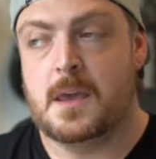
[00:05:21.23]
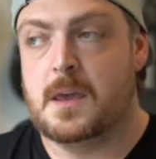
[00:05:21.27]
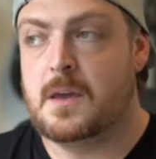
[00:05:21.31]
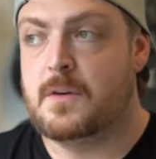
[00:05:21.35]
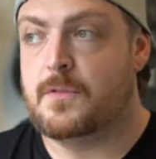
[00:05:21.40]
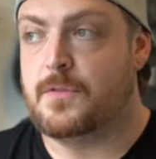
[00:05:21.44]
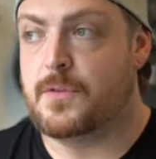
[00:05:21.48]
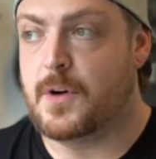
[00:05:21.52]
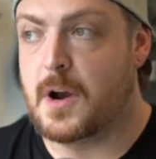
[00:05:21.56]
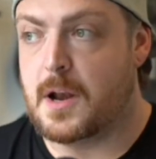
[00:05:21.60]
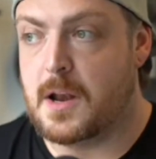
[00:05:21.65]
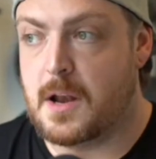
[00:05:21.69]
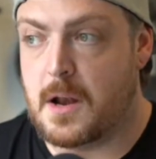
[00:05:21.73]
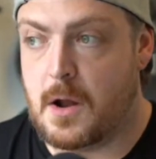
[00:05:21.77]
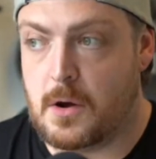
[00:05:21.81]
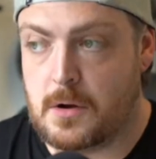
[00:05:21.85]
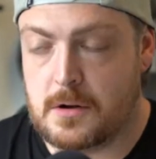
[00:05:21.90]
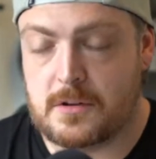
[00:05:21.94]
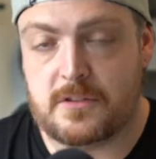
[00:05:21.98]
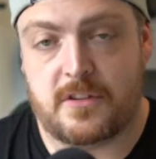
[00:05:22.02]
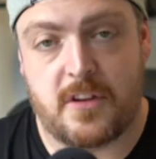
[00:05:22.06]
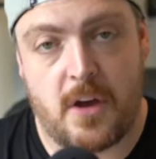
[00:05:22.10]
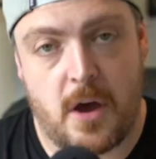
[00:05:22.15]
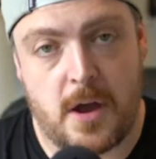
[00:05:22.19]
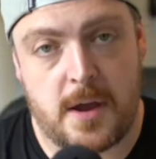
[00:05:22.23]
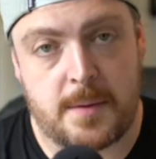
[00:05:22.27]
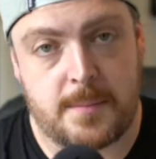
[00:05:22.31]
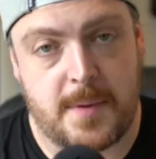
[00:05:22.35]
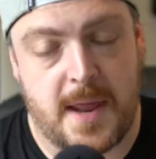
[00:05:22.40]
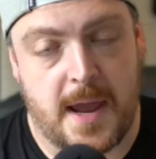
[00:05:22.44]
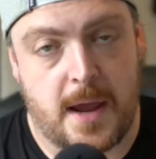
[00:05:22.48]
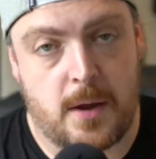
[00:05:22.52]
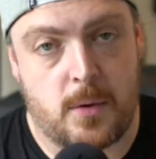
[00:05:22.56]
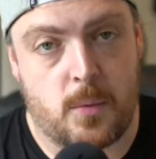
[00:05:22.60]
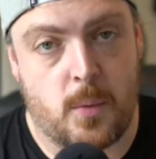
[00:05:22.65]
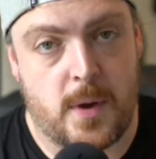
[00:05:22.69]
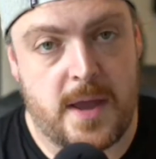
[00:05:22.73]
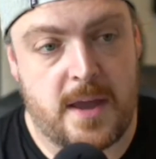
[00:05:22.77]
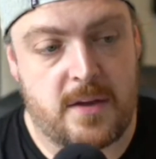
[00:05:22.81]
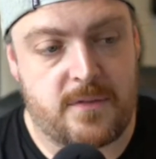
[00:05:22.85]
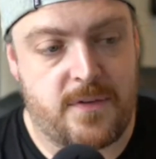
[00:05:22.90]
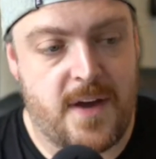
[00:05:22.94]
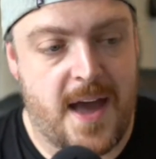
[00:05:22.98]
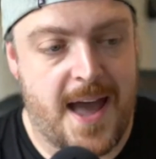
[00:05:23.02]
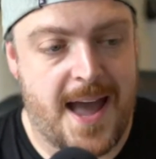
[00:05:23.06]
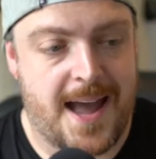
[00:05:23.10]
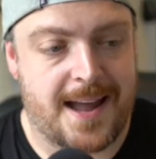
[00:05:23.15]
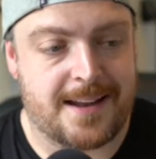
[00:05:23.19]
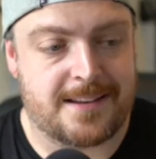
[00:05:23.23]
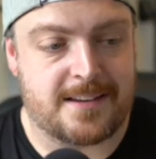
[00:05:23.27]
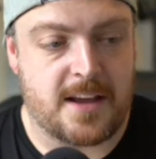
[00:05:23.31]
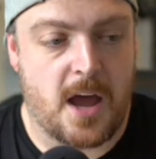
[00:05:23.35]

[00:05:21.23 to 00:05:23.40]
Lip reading: For a long time now, we have had